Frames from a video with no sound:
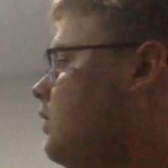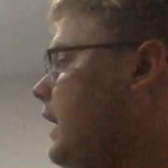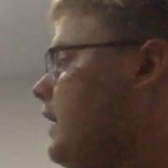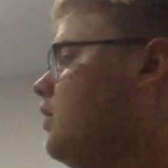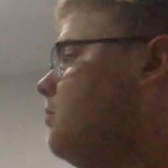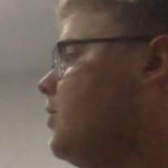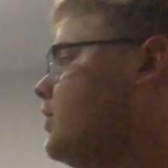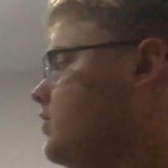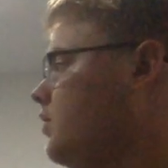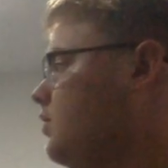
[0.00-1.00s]
and our
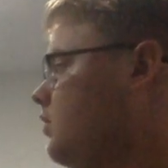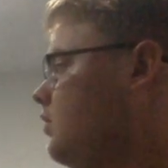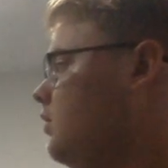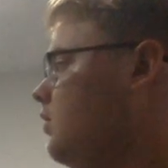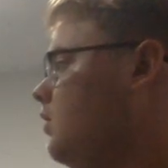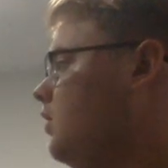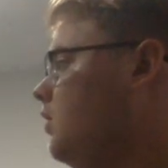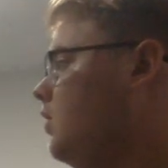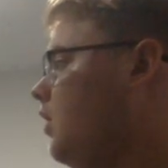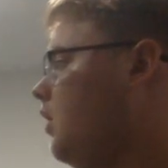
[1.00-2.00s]
pressure
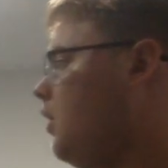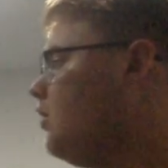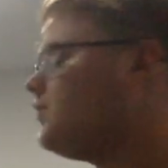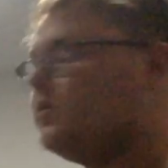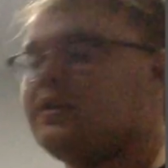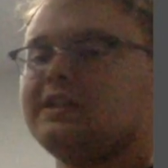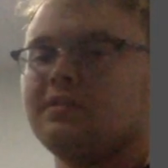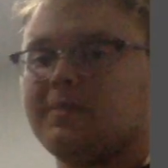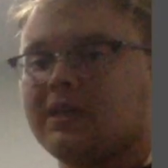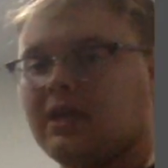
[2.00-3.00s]
also need to
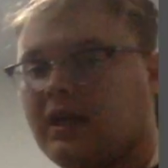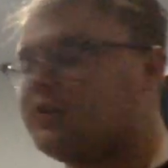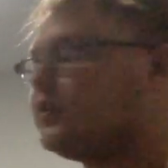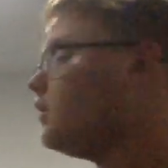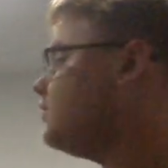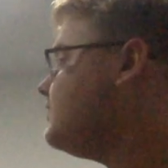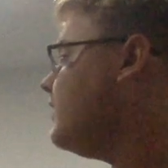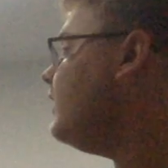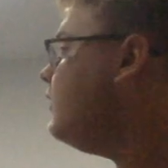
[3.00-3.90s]
be at a critical state.